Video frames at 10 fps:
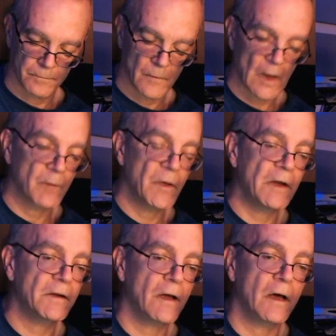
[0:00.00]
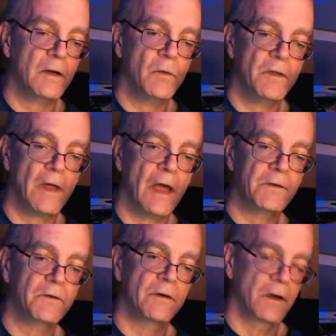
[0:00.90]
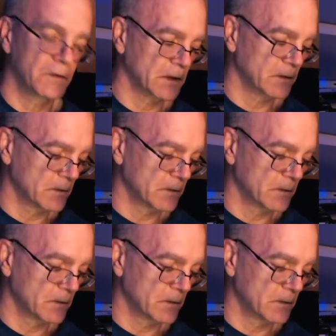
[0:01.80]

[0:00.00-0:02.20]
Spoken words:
Now pentatonic with the extra note in.